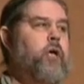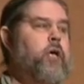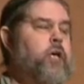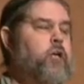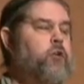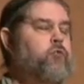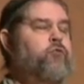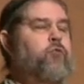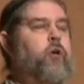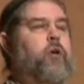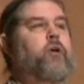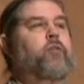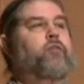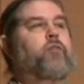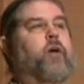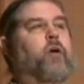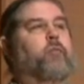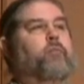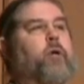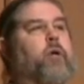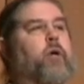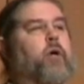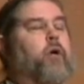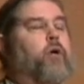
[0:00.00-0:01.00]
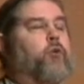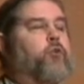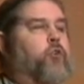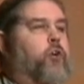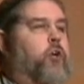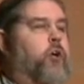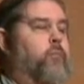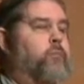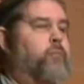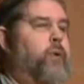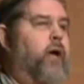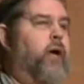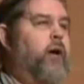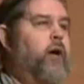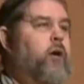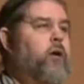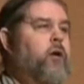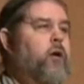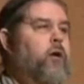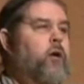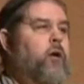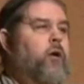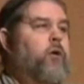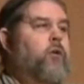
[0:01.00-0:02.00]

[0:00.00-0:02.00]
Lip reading: in front of them to compare